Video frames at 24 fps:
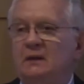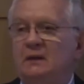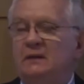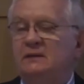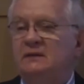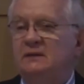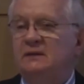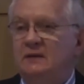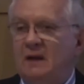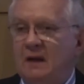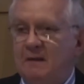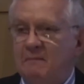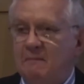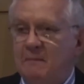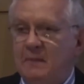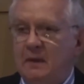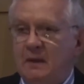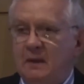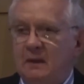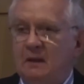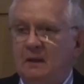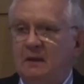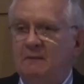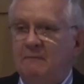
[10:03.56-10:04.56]
some
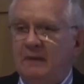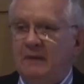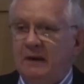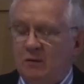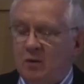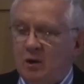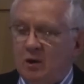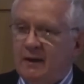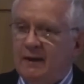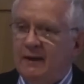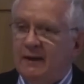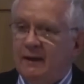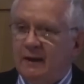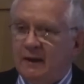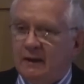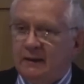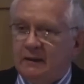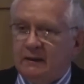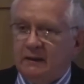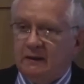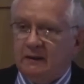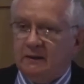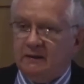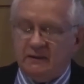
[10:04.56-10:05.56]
American
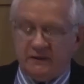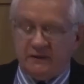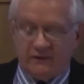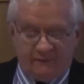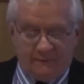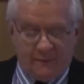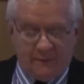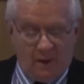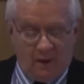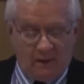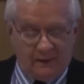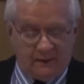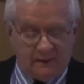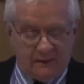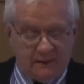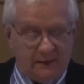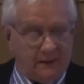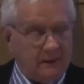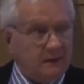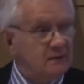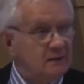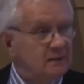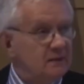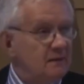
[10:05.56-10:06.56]
ideas of
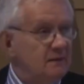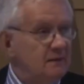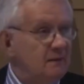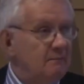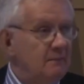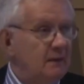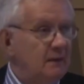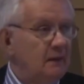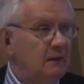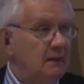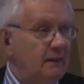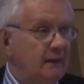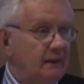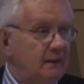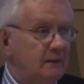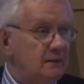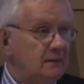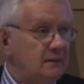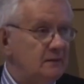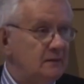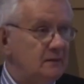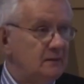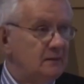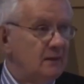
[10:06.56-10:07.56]
politics in the Middle
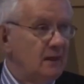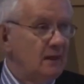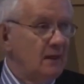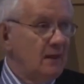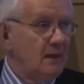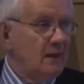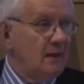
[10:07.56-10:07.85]
East.